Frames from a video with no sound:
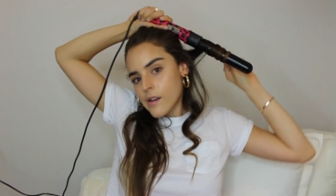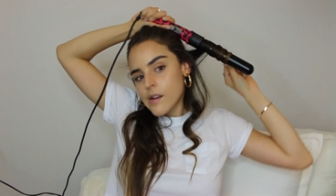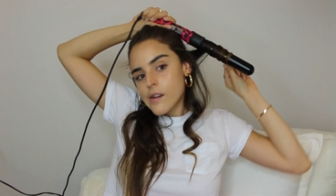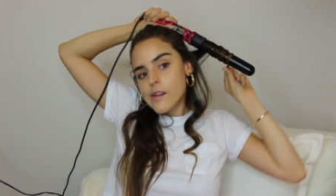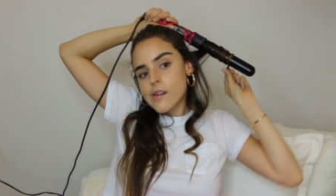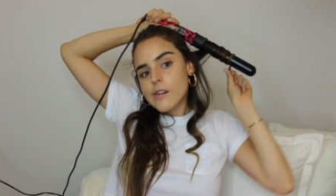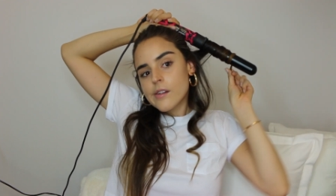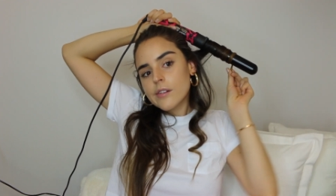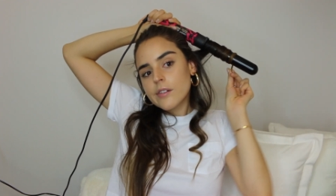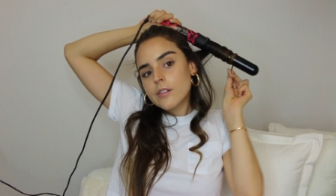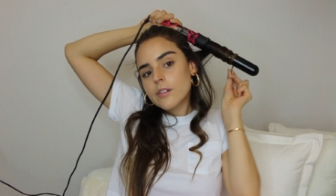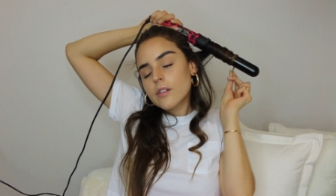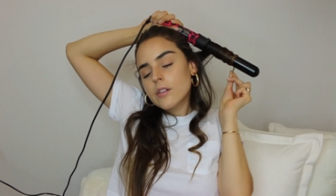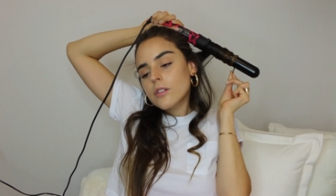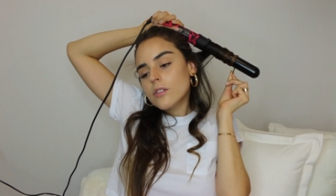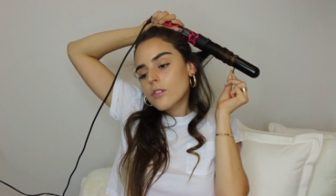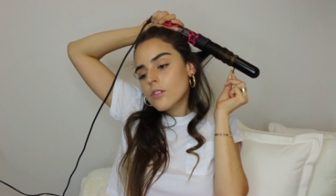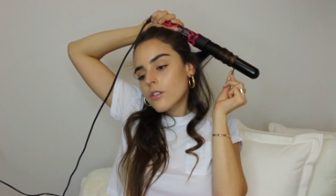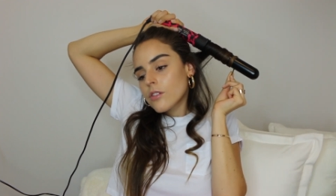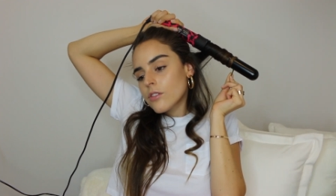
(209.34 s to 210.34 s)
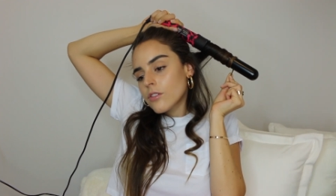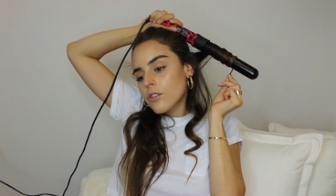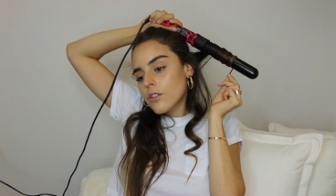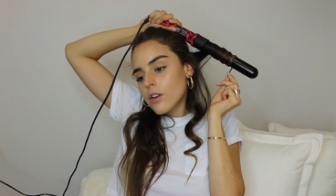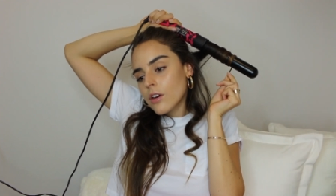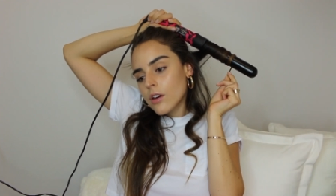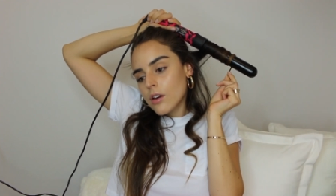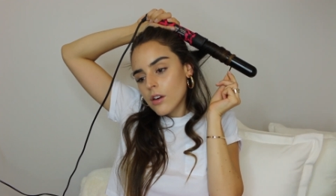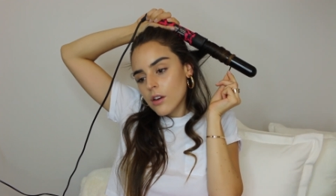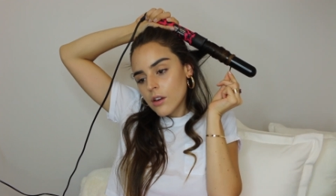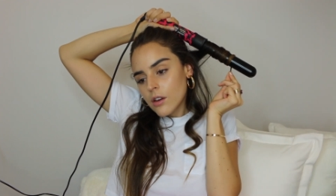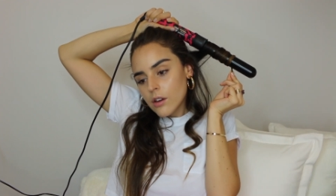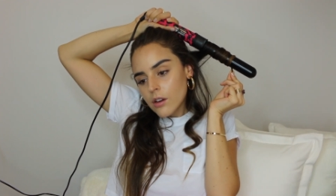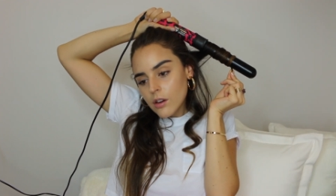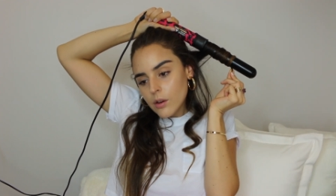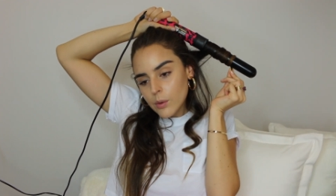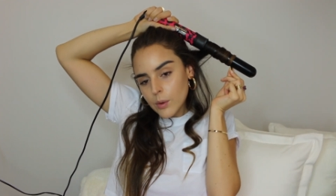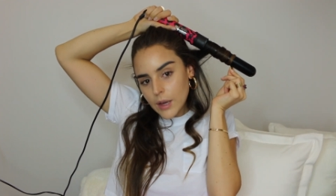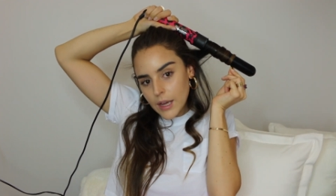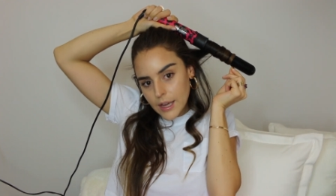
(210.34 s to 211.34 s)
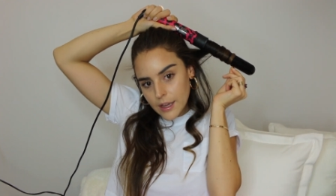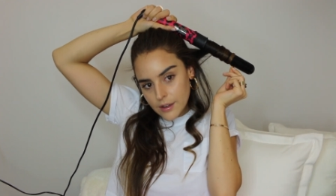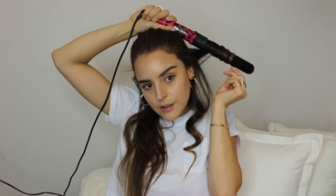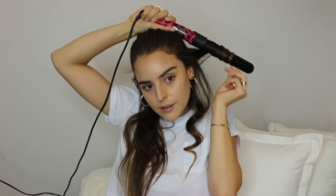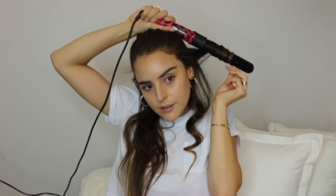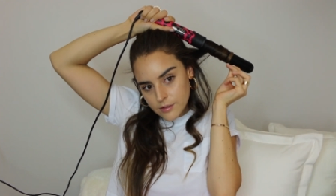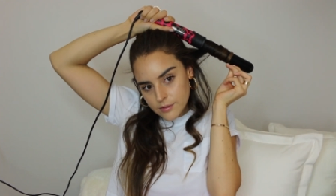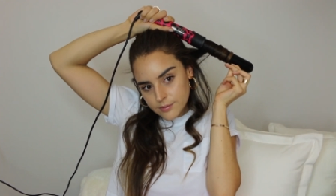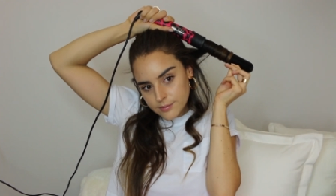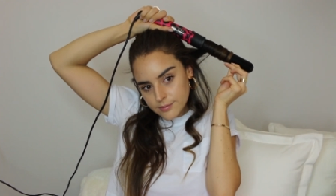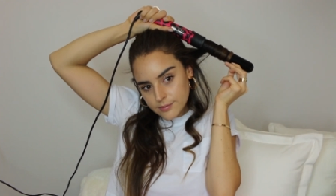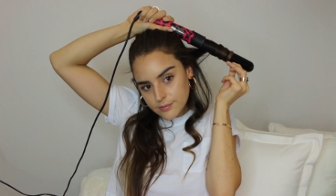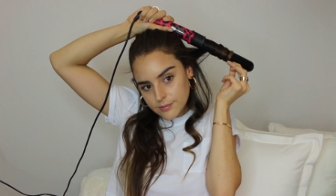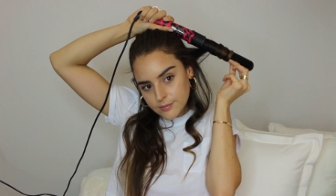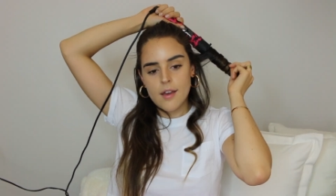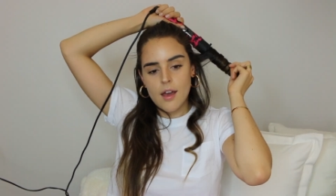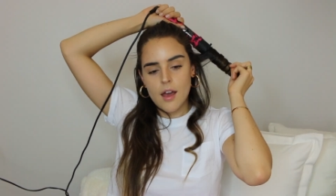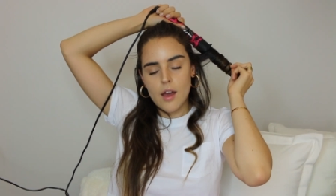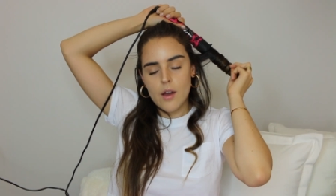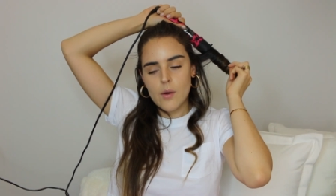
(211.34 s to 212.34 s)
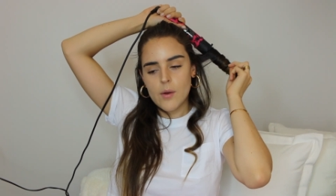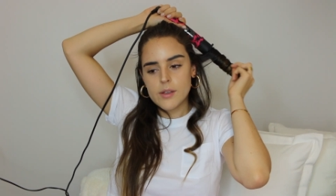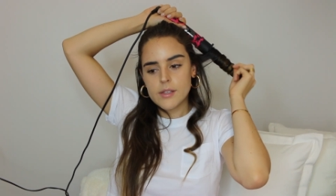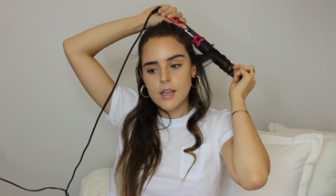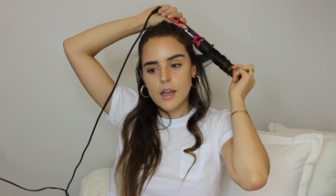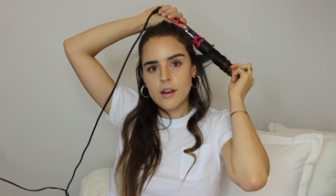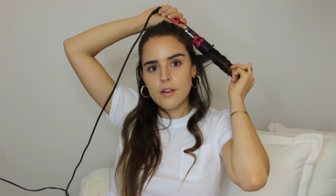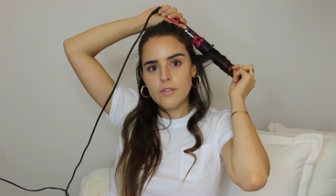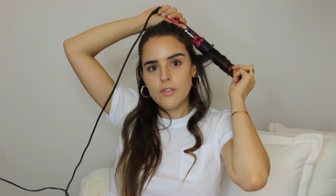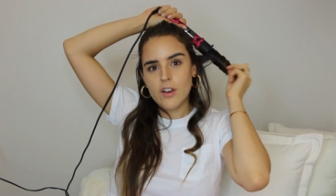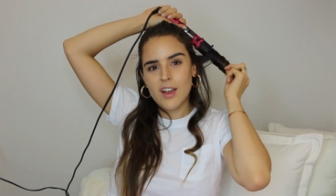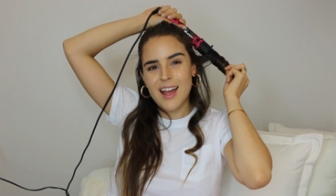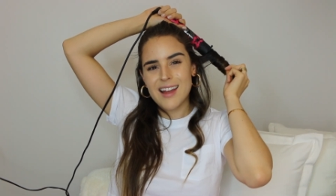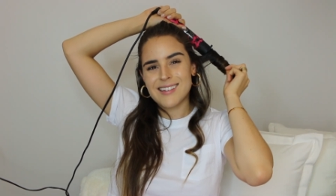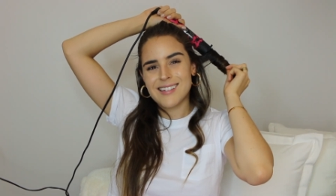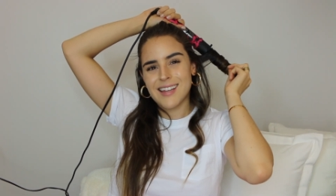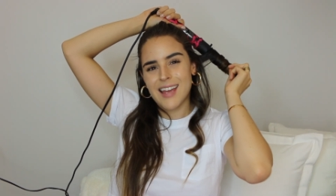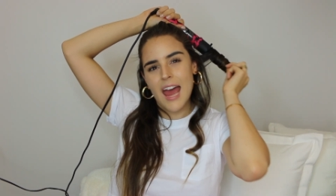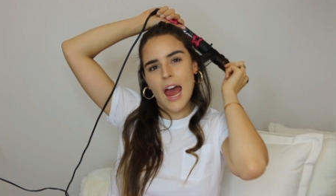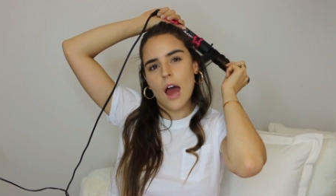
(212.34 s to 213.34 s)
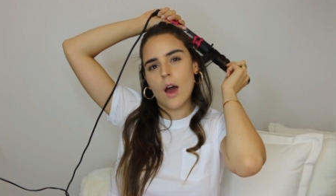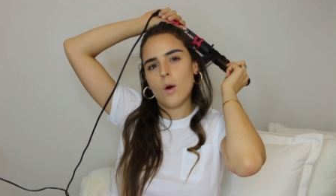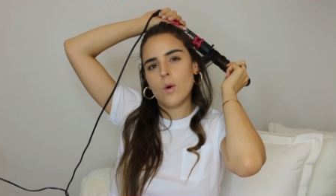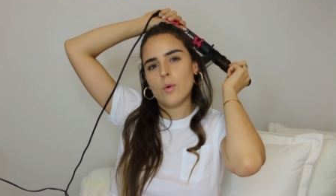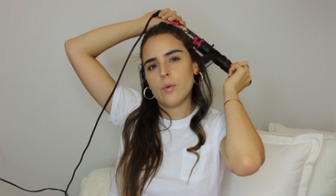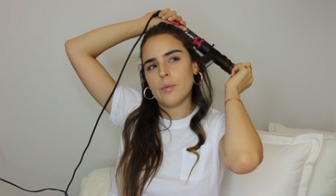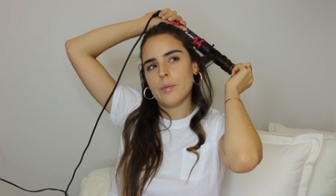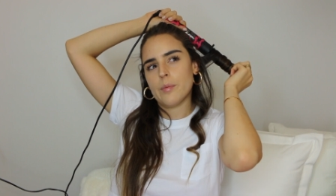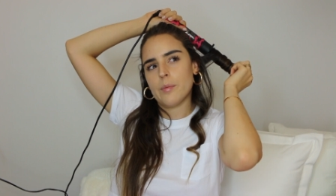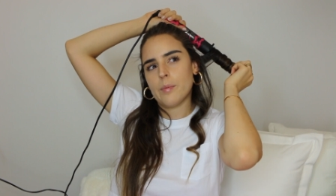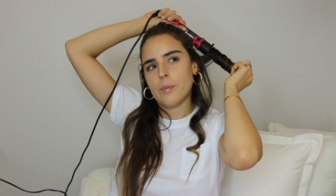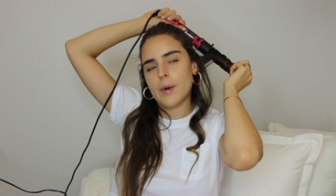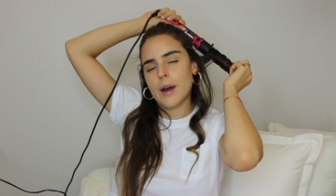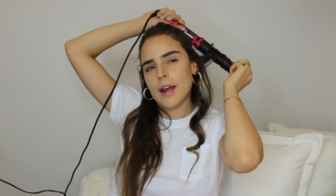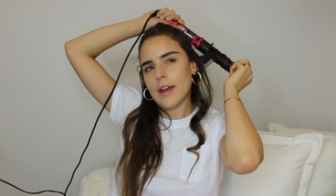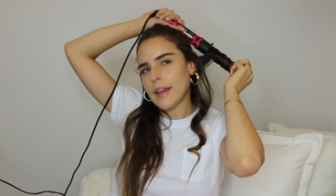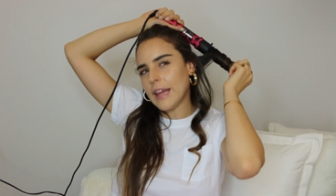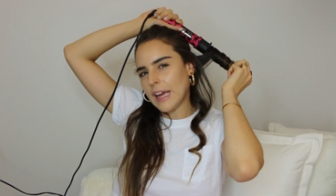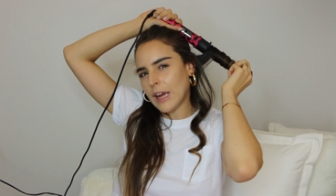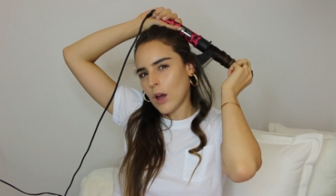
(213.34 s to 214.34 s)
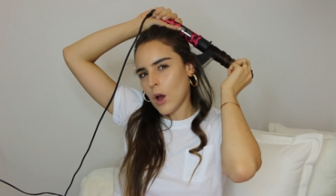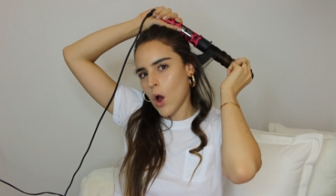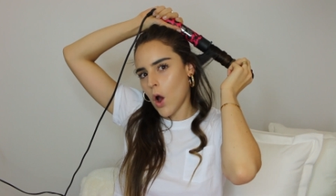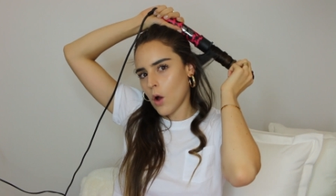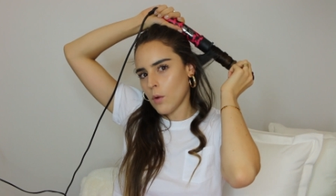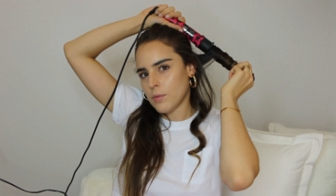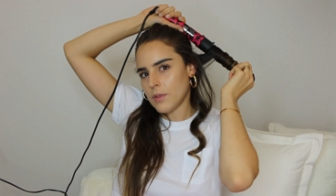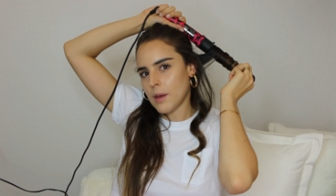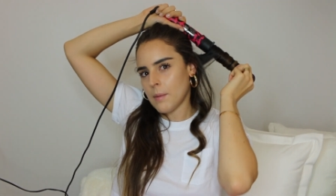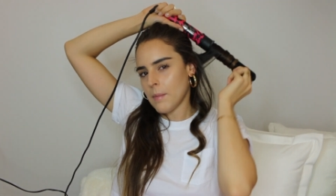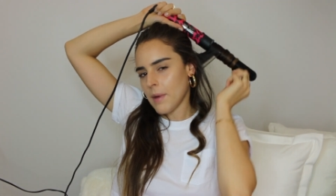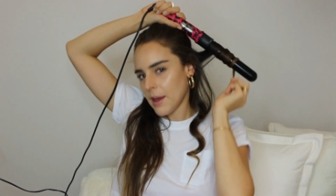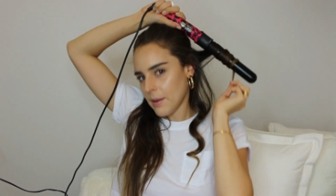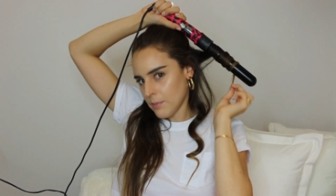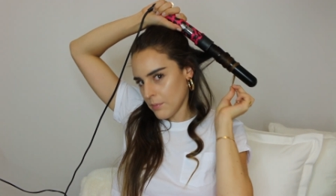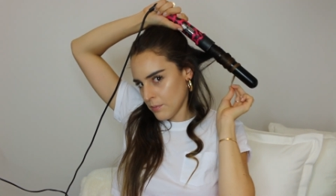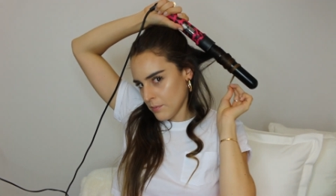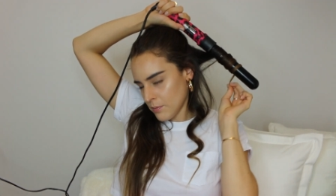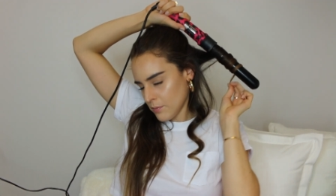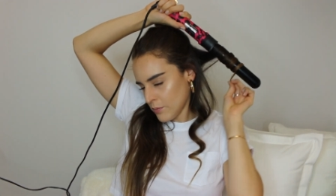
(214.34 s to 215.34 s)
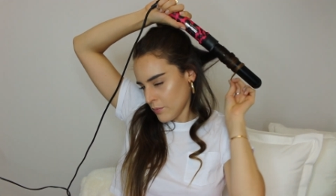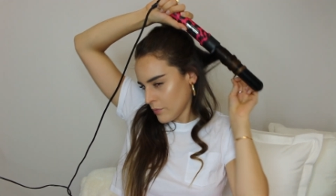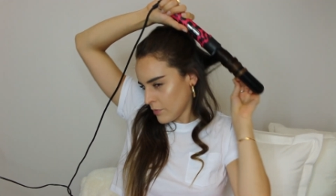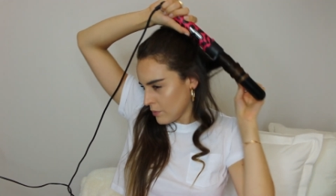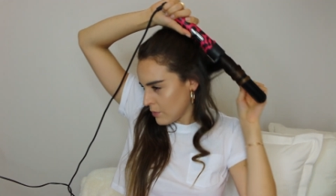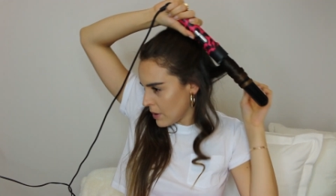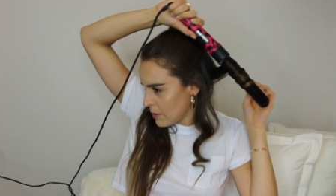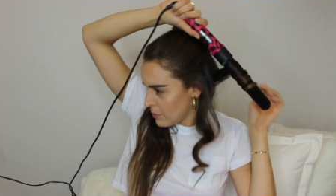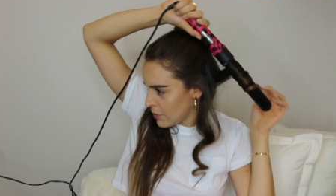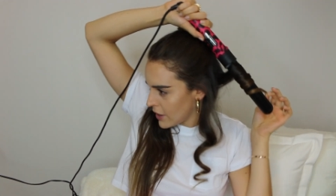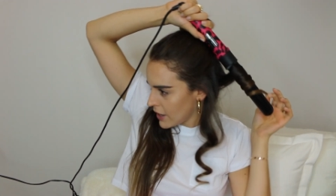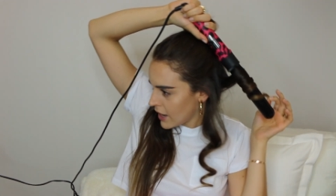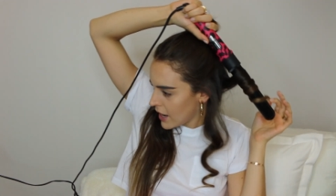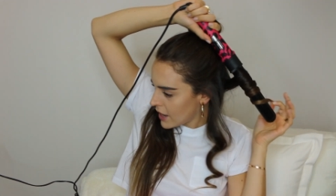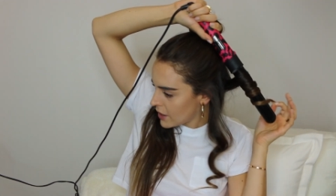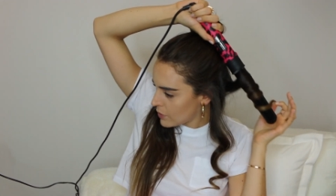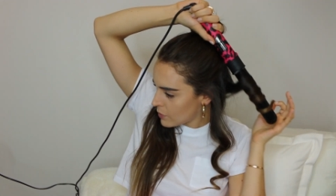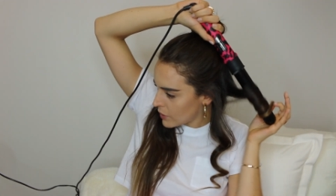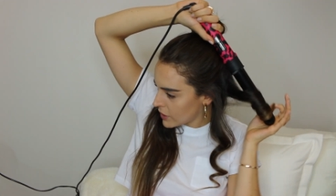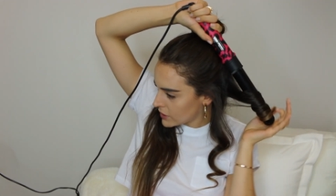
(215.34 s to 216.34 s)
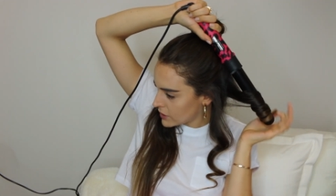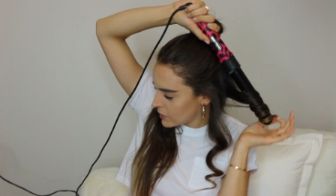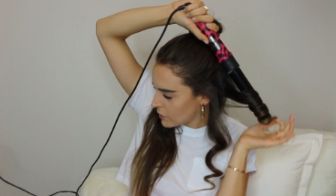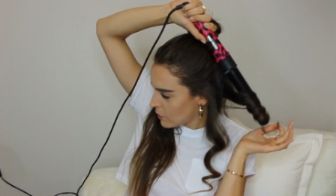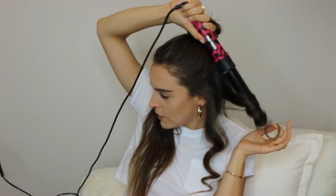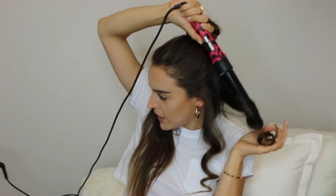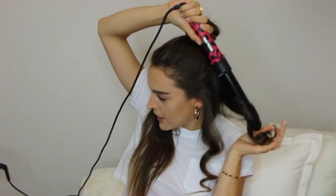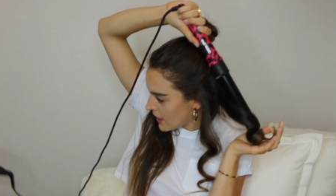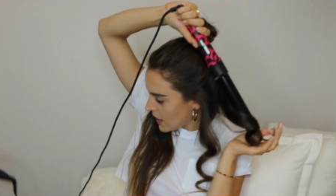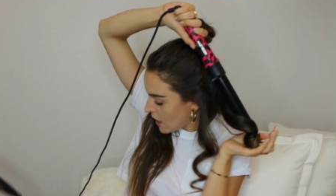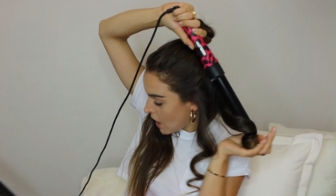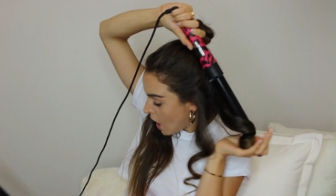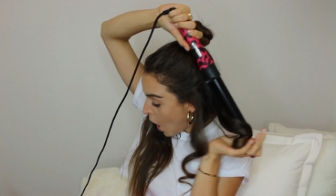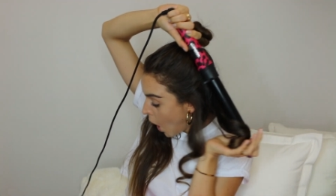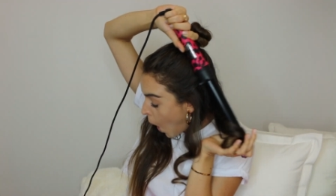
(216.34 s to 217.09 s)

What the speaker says: And just go ahead. I always kind of forget to count, but I like hope that my brain kind of works in a way that,